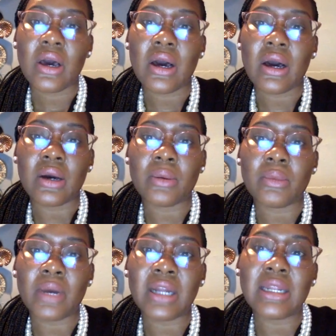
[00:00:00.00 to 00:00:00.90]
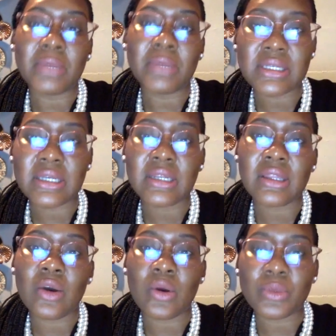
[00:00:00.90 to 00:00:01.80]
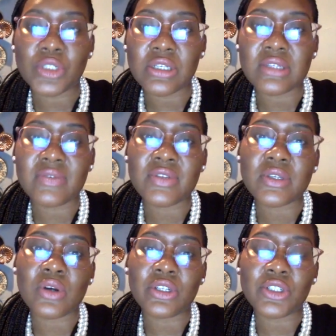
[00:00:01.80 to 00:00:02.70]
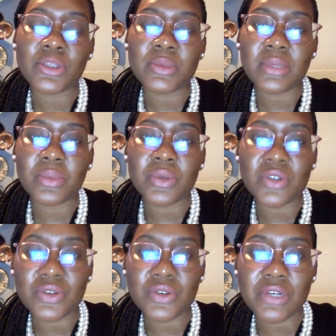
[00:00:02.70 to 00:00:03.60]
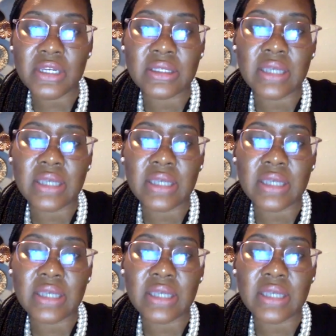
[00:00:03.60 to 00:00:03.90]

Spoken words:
are limited in their options for scholarships and bursaries,